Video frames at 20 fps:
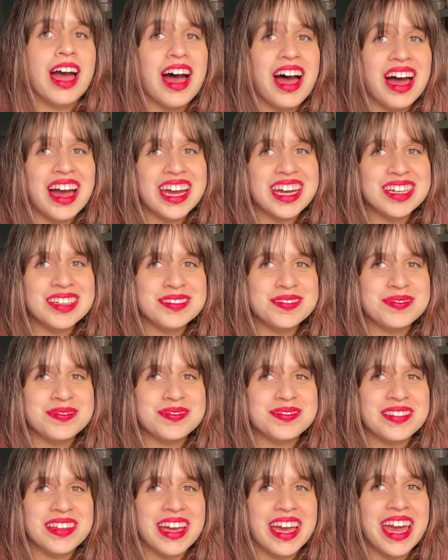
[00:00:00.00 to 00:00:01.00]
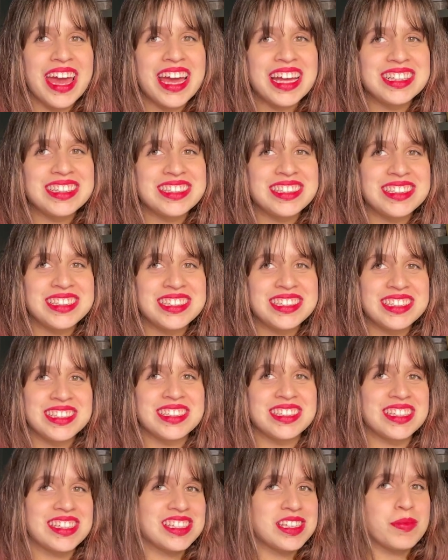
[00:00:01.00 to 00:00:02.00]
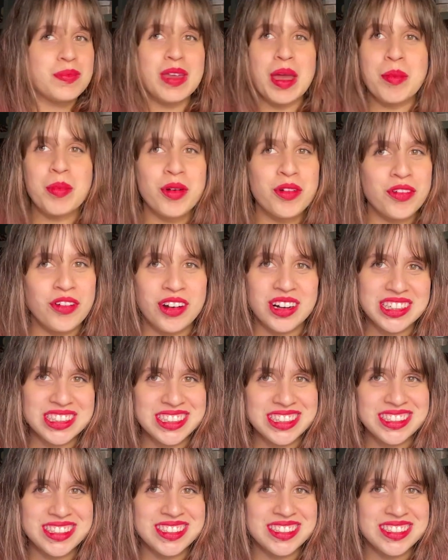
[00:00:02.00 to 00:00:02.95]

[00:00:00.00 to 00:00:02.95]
Hi, it's September 1st.